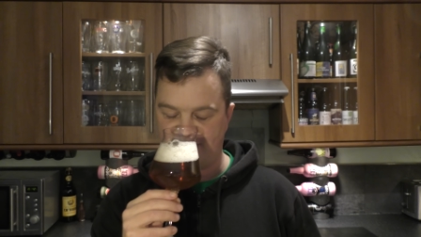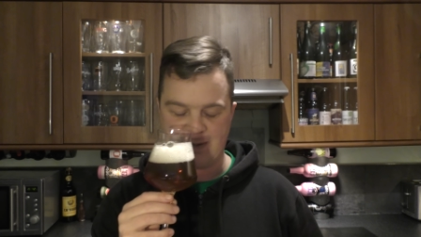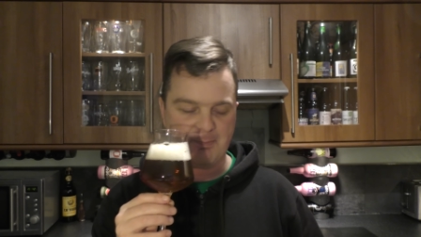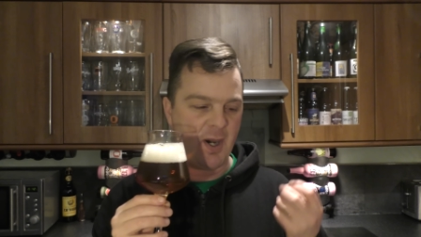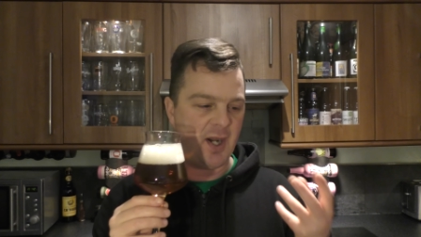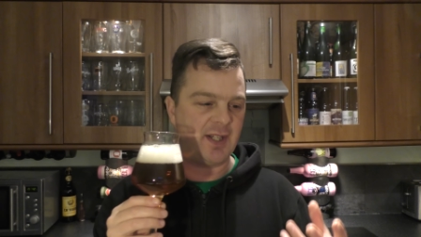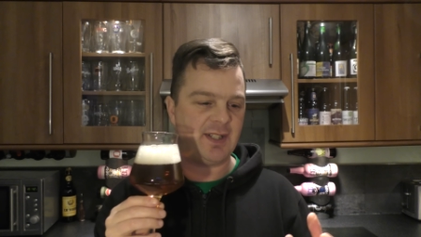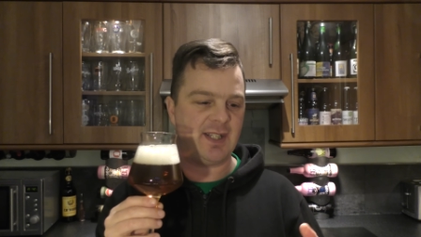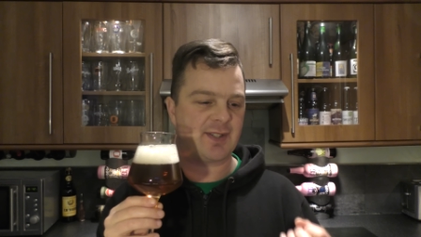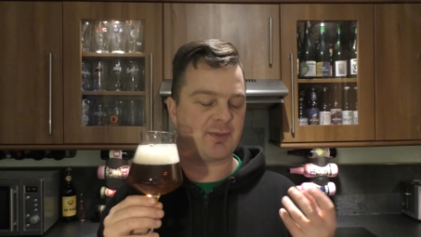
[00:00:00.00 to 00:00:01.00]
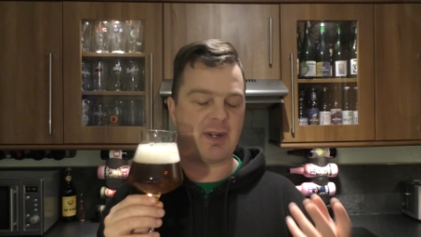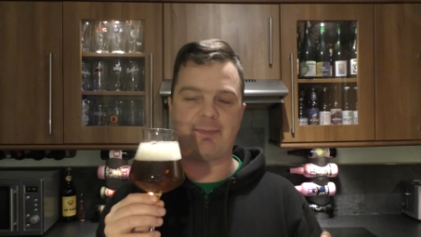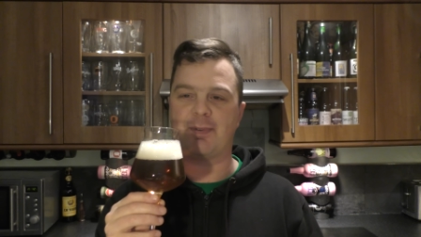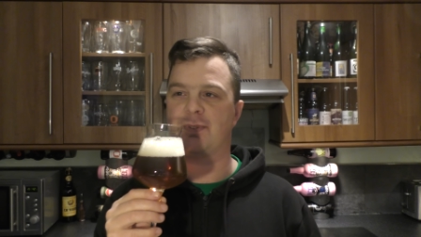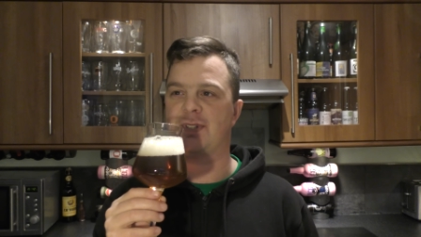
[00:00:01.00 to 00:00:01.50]
It's piney, it's
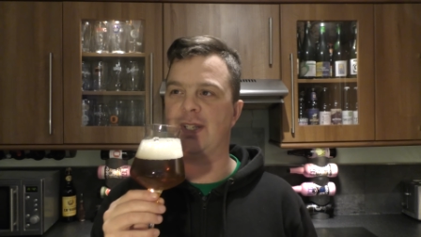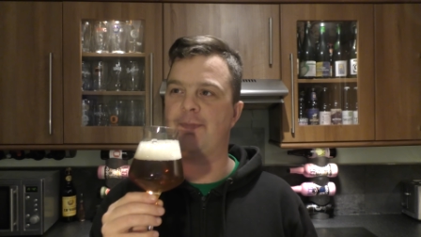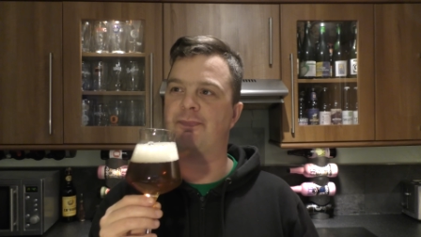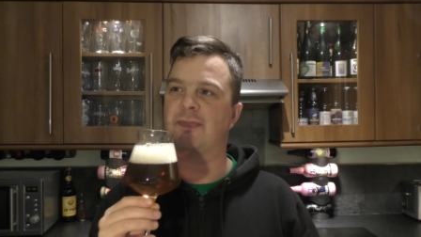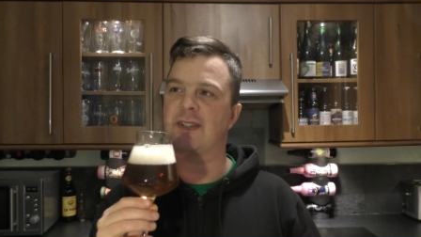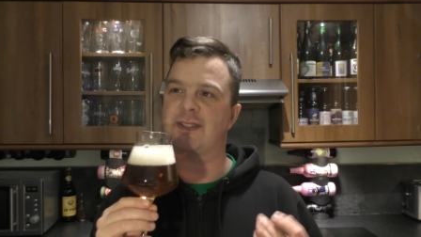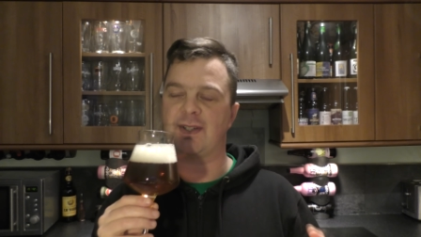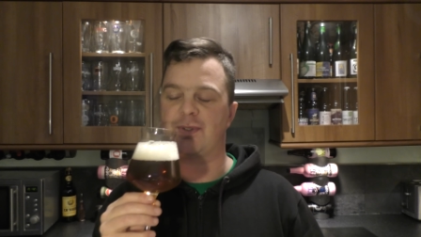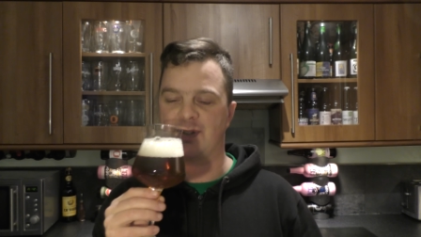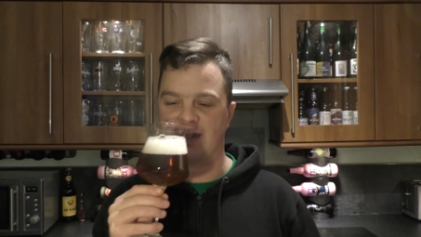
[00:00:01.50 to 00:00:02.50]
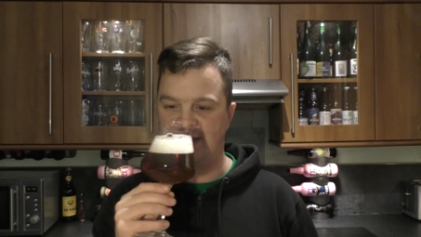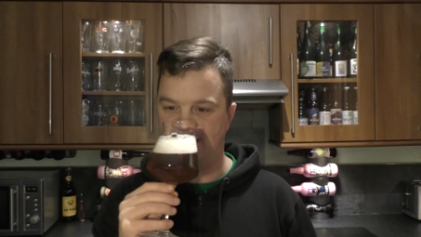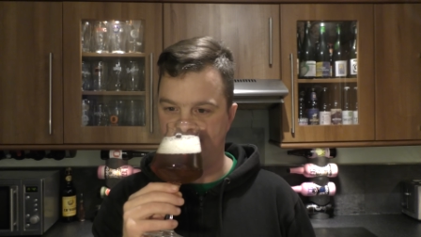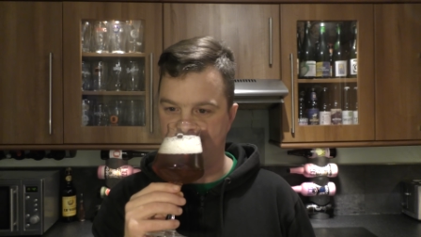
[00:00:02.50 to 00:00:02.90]
grapefruity, citrusy.